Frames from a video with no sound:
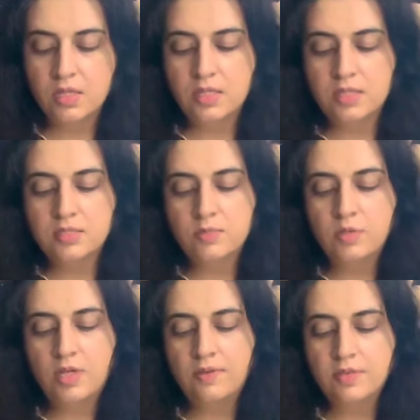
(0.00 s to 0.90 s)
Like
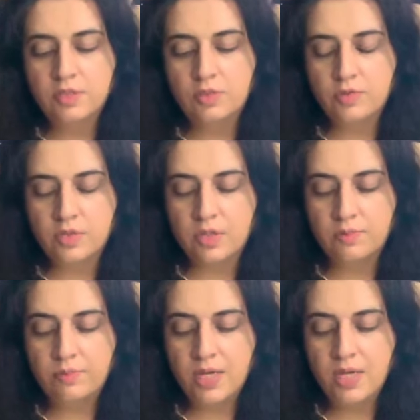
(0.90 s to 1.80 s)
someone having to
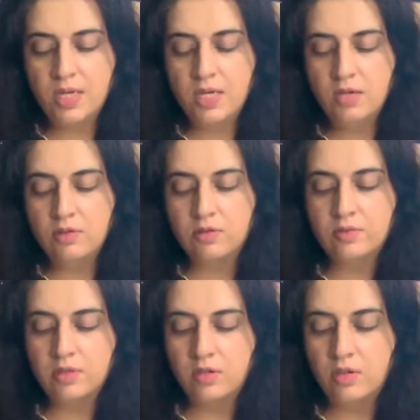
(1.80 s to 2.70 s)
overcome pain or
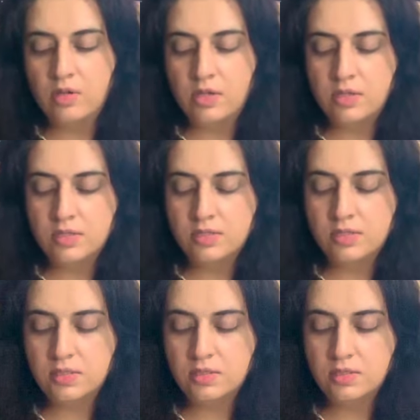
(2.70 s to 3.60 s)
even loss.